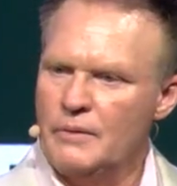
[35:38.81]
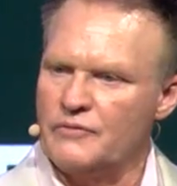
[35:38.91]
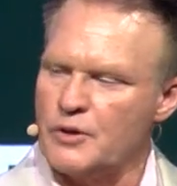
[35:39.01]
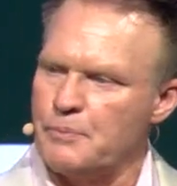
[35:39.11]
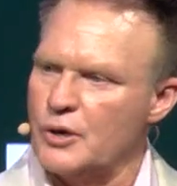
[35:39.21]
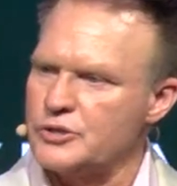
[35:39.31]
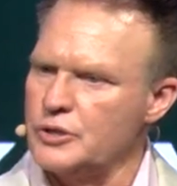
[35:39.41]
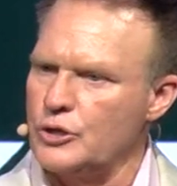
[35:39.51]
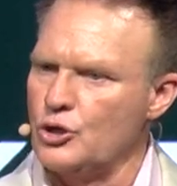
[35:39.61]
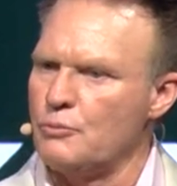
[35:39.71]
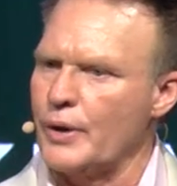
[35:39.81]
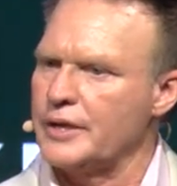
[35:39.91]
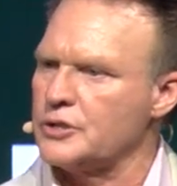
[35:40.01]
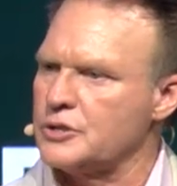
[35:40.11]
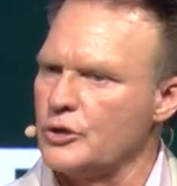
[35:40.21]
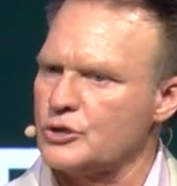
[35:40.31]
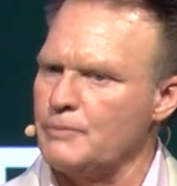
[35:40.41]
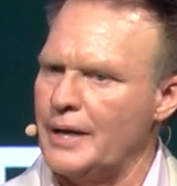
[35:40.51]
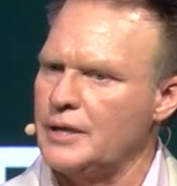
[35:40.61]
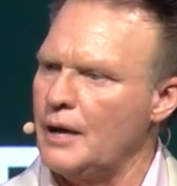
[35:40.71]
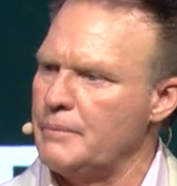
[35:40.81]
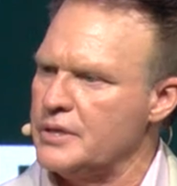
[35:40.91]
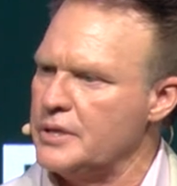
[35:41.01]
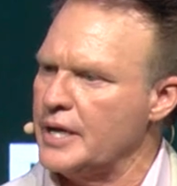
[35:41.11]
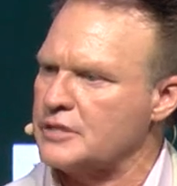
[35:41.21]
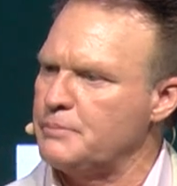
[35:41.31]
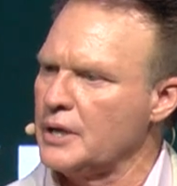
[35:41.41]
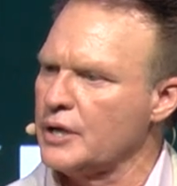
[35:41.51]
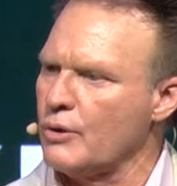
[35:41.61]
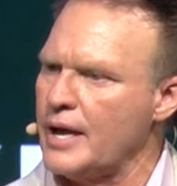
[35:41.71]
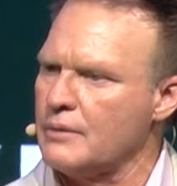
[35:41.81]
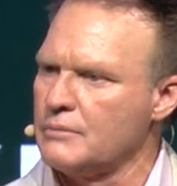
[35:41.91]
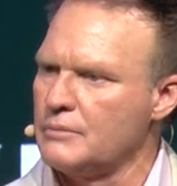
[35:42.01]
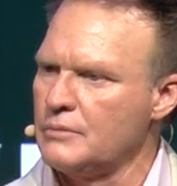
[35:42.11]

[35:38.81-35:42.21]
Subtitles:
if the person that you bring to church might not be the next Billy Graham.